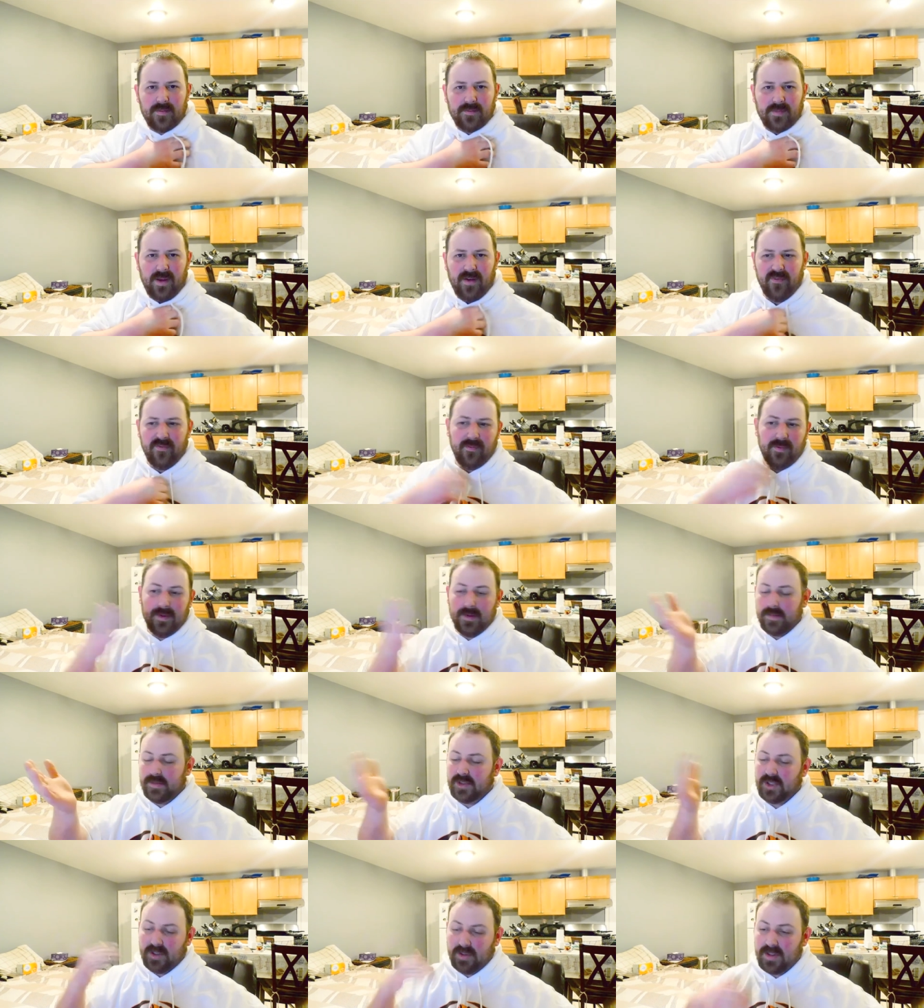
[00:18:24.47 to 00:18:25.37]

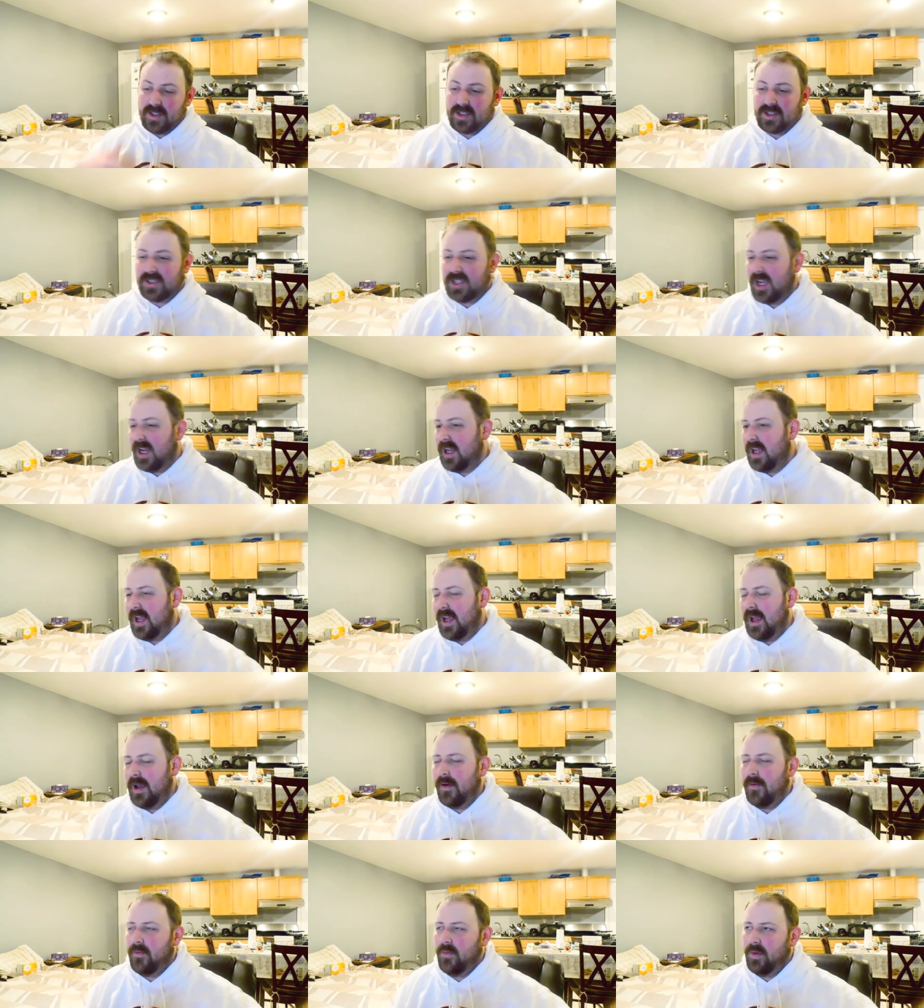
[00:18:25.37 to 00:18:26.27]
I've to this day I
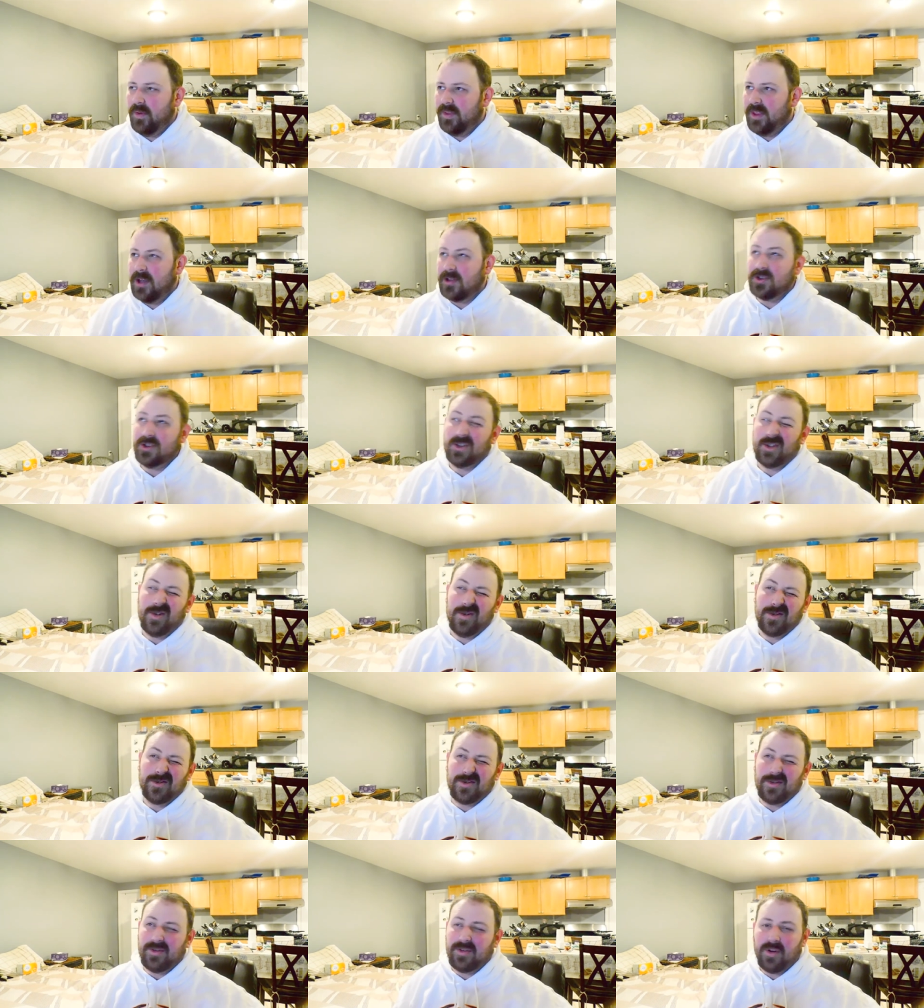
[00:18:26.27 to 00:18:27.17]
have
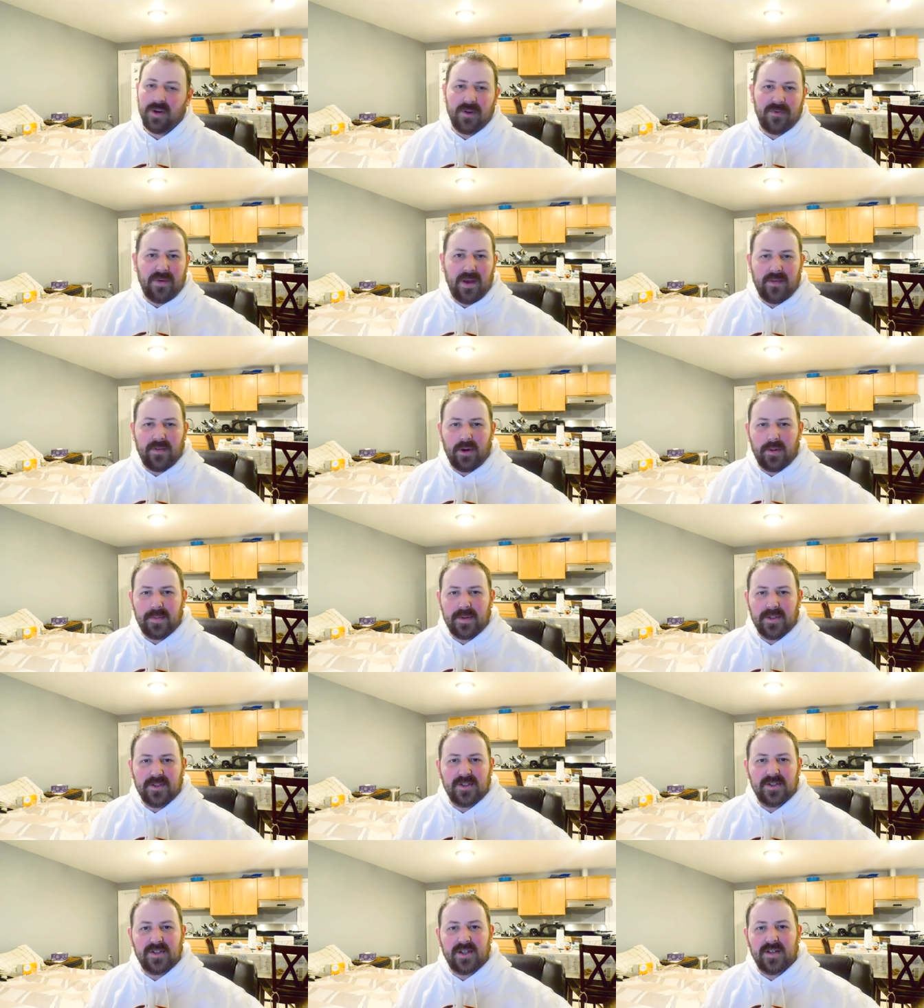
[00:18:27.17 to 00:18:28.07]
1,235 art
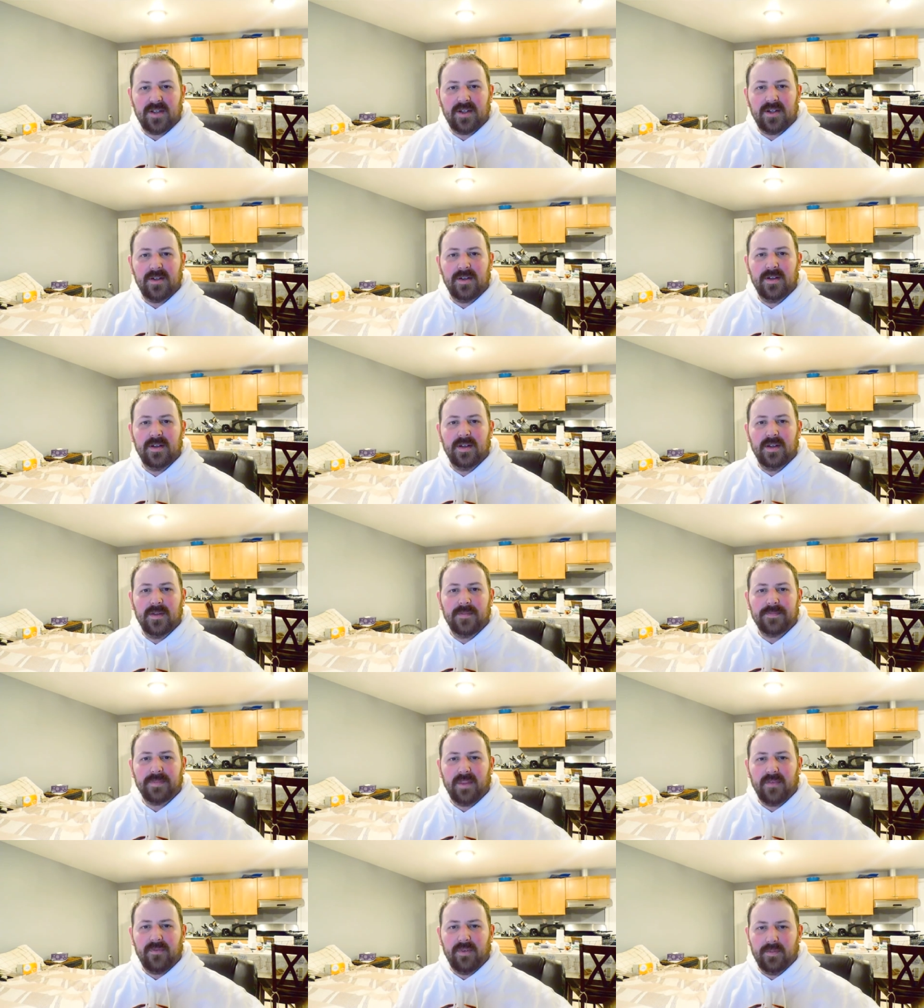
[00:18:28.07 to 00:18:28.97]
pieces on there
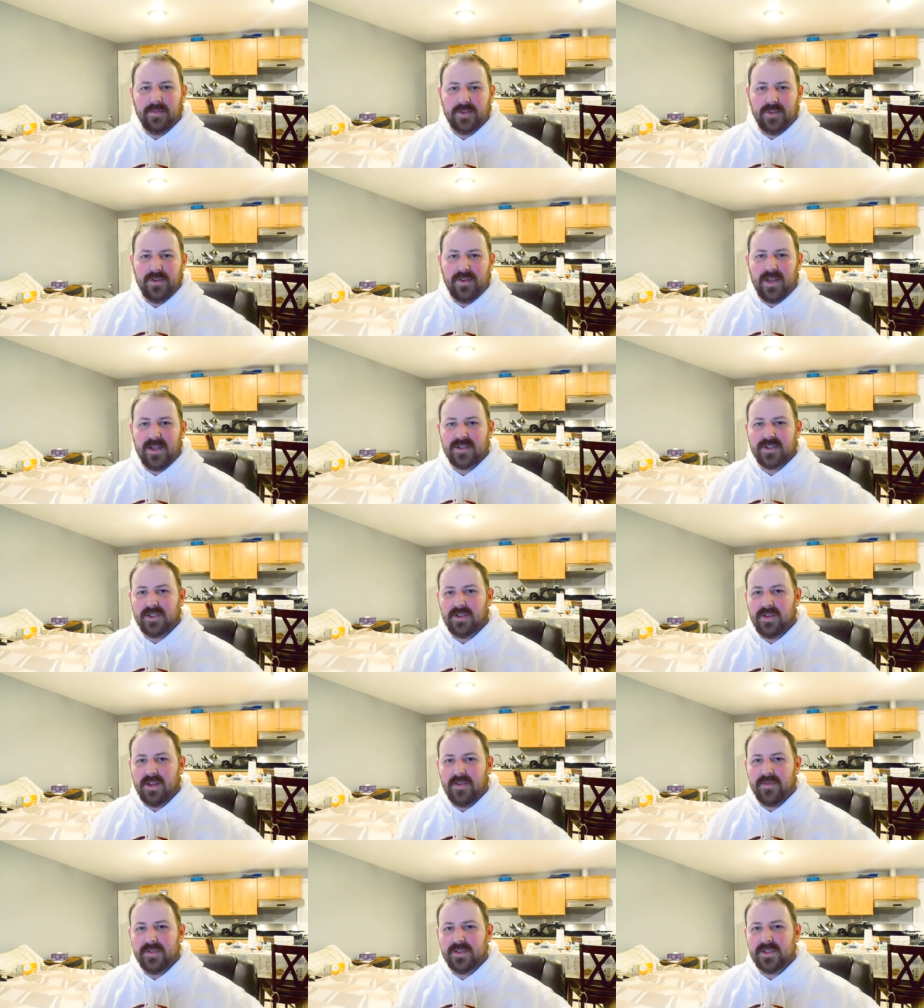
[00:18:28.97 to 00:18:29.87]
from
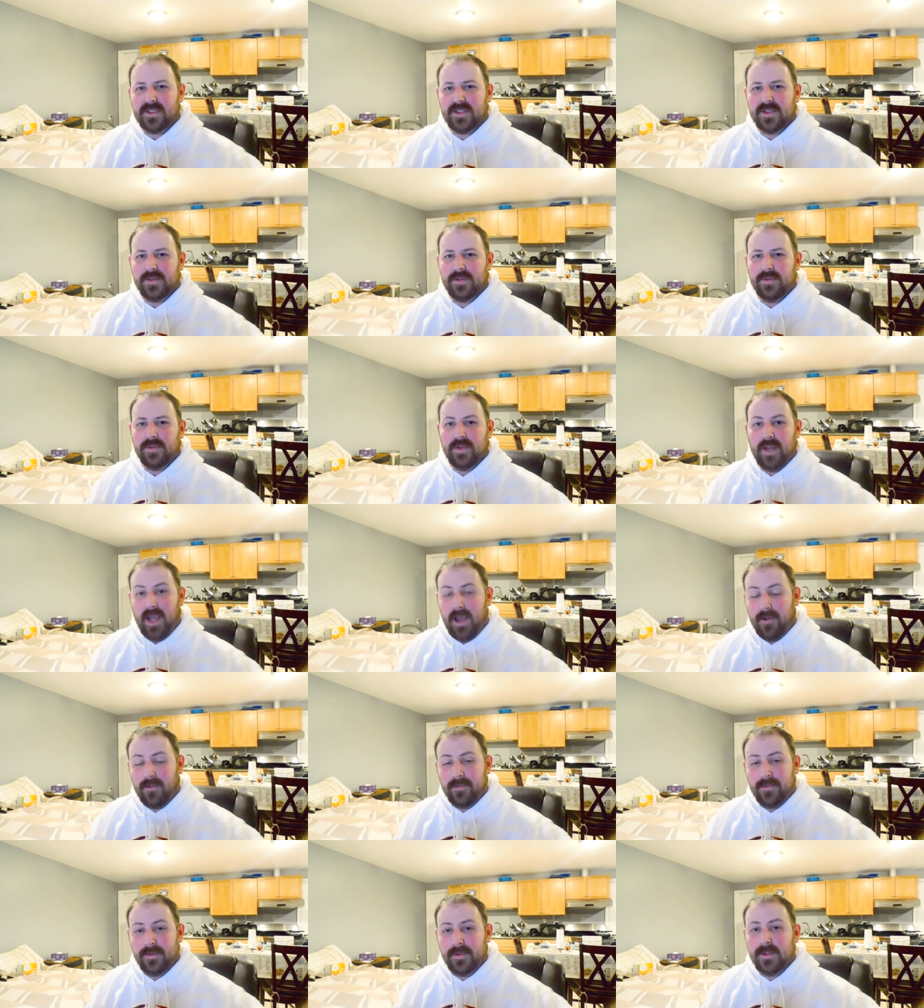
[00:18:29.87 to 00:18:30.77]
2011 to
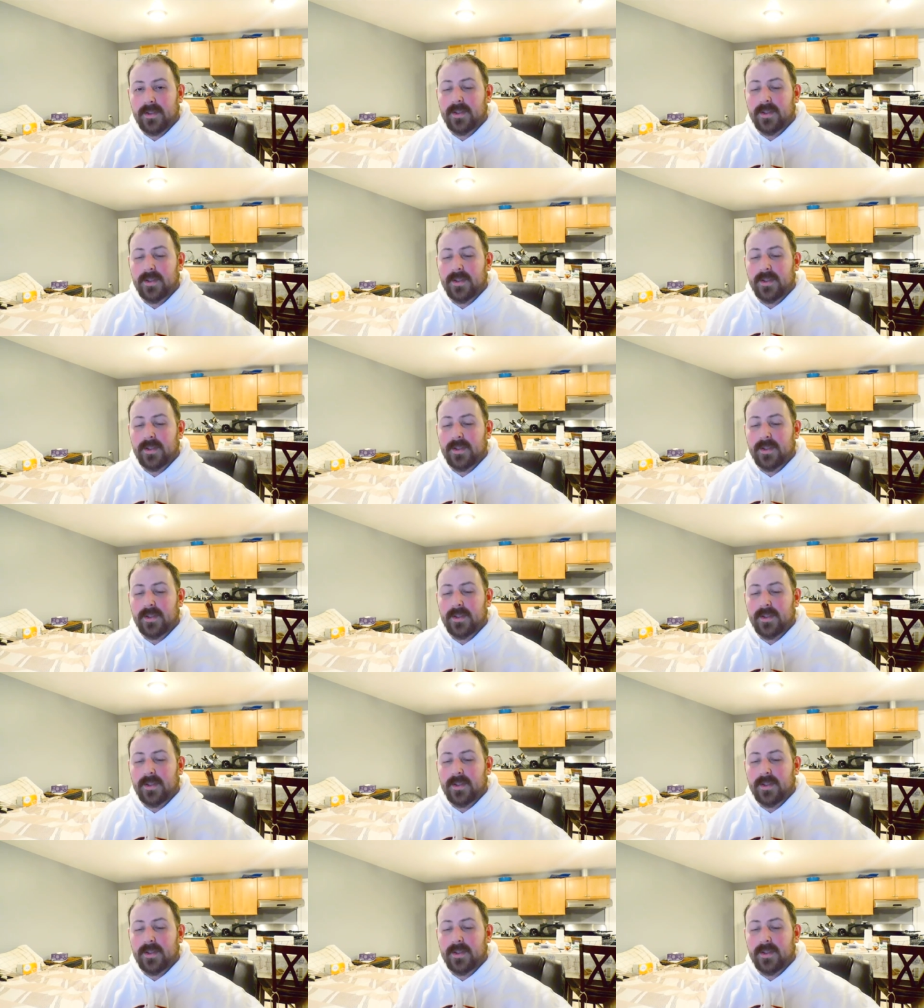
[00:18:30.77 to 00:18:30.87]
now.